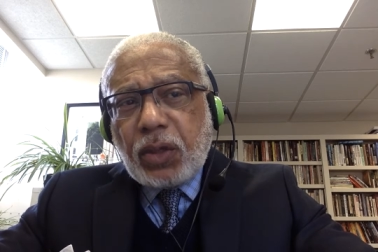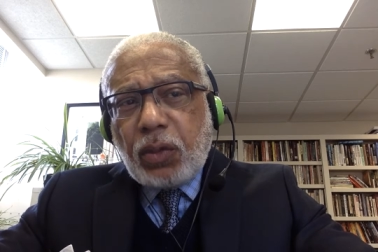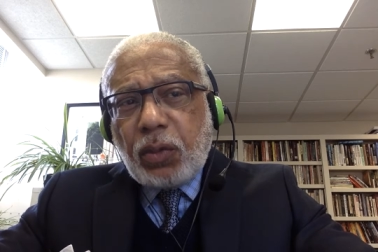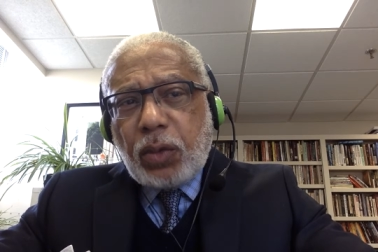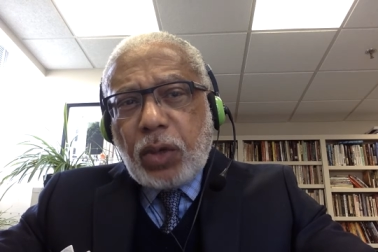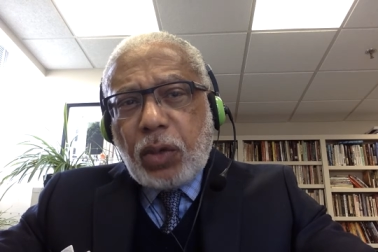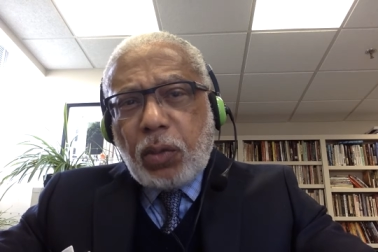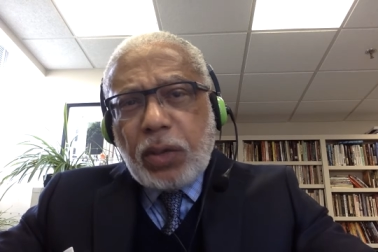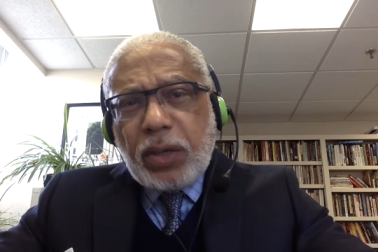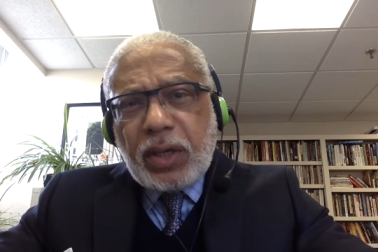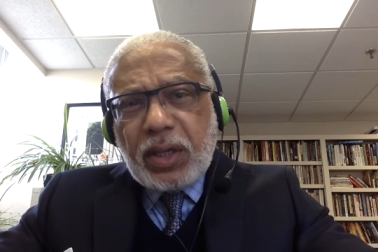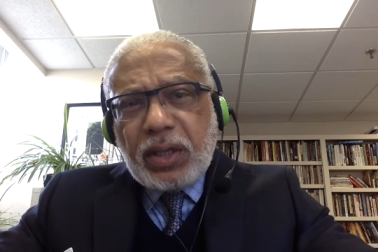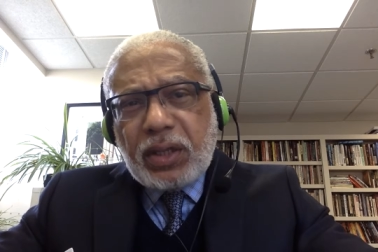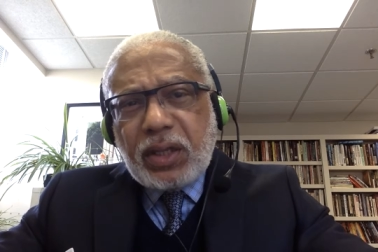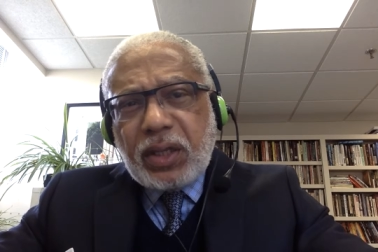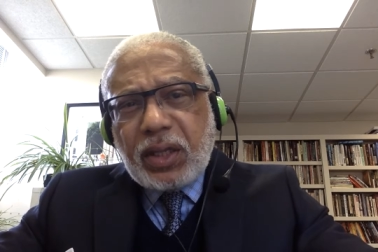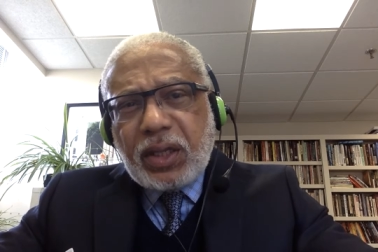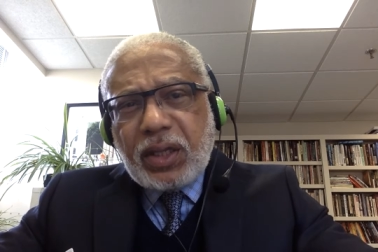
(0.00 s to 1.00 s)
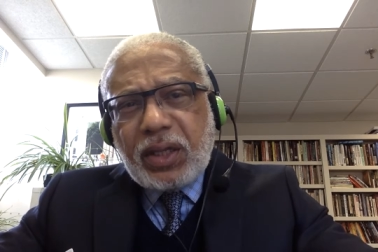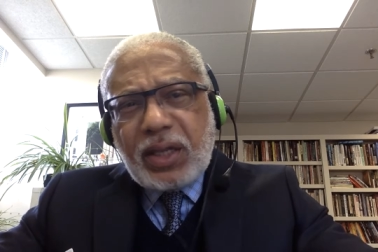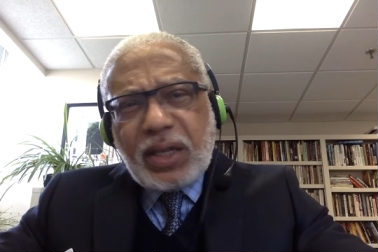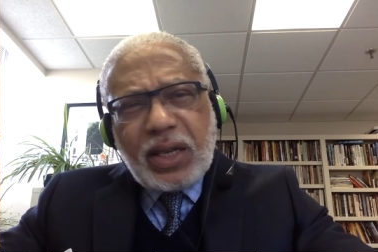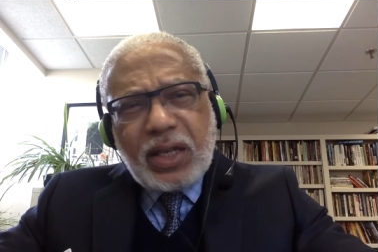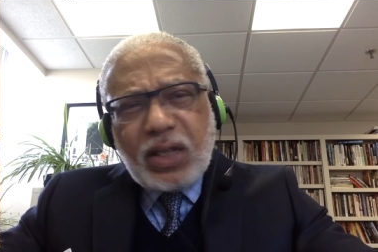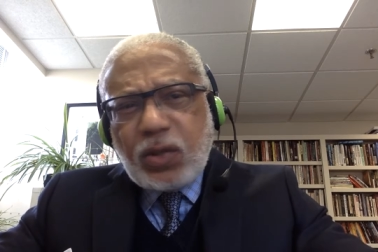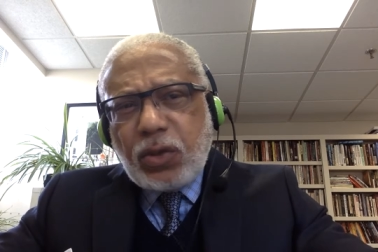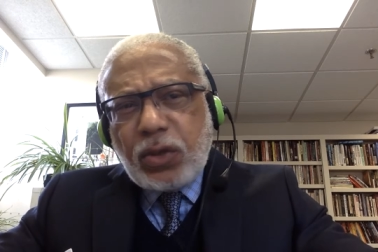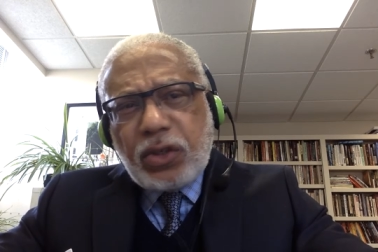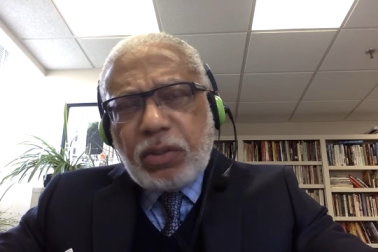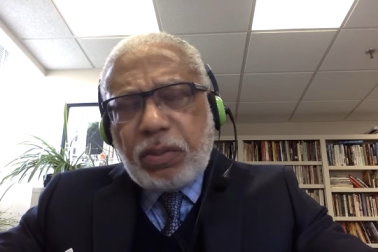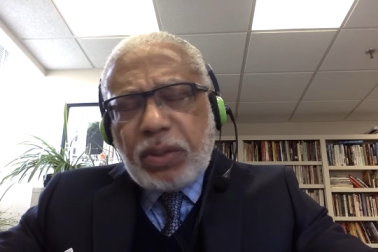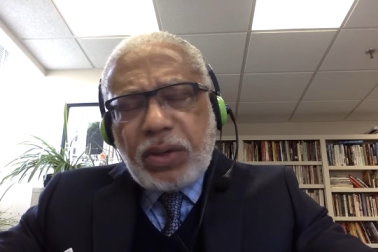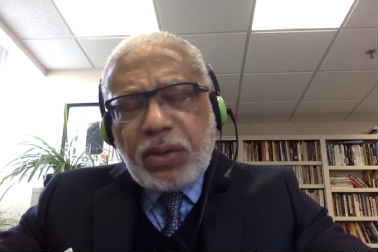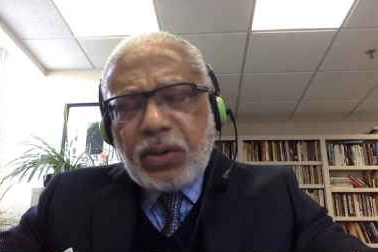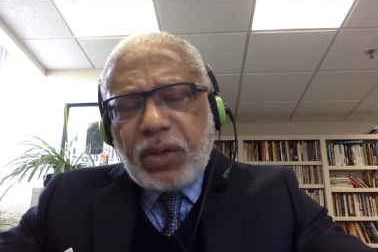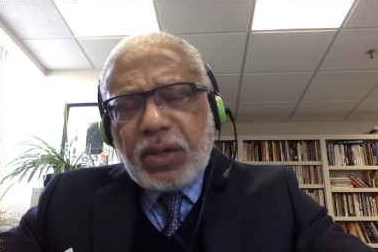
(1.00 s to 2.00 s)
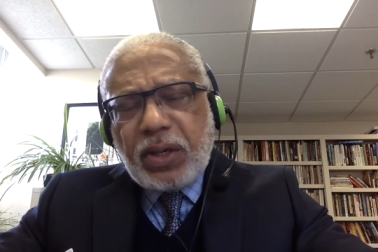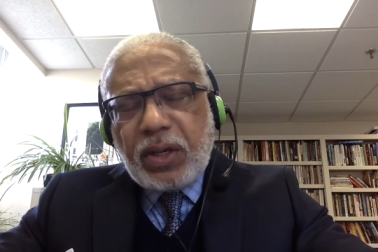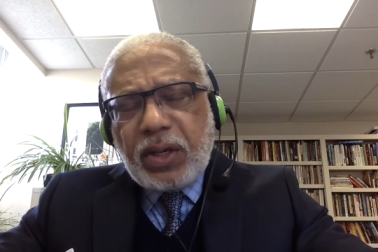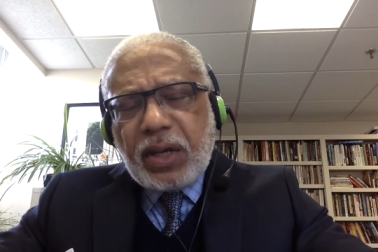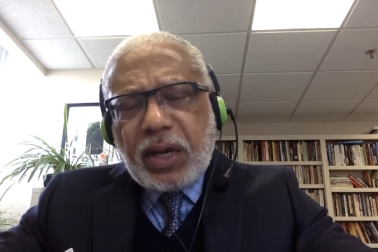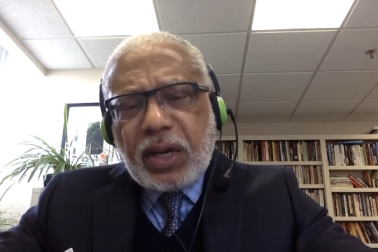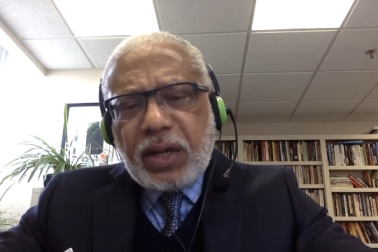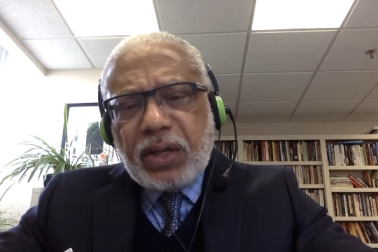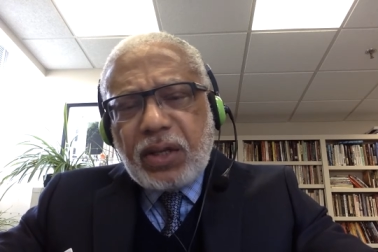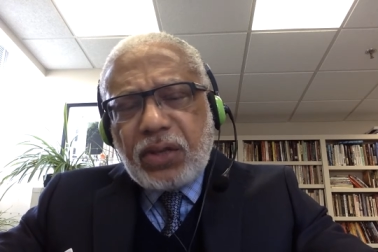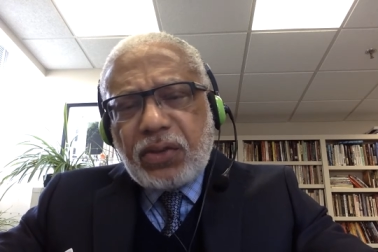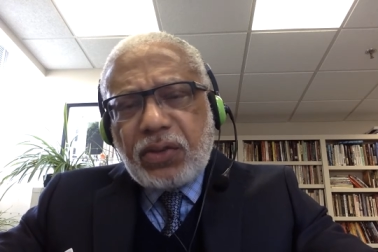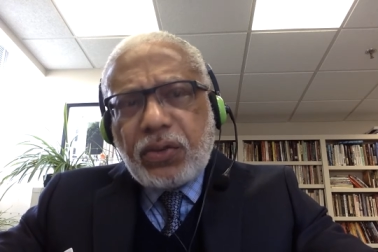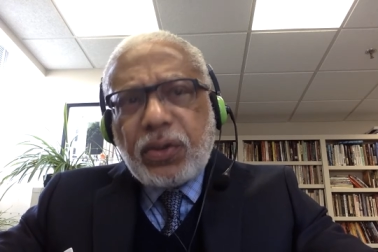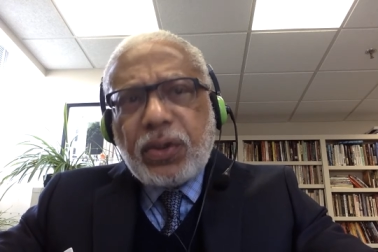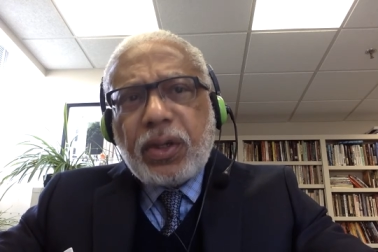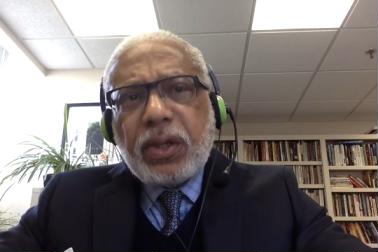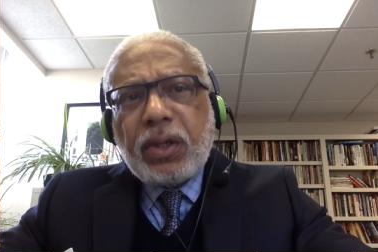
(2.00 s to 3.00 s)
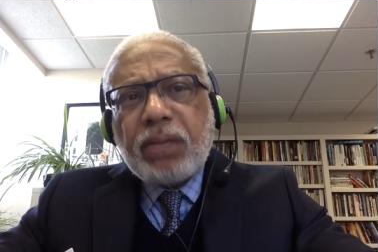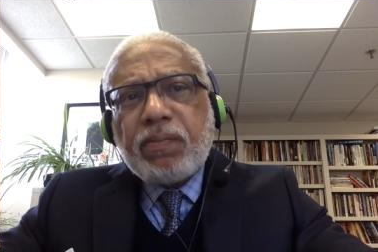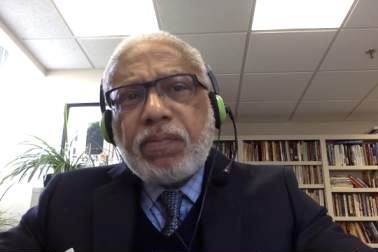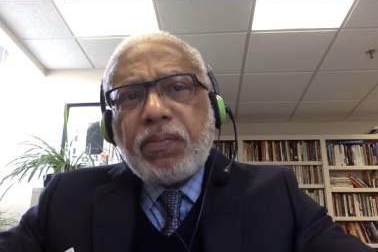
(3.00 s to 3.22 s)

we're witnessing a dangerous period in our history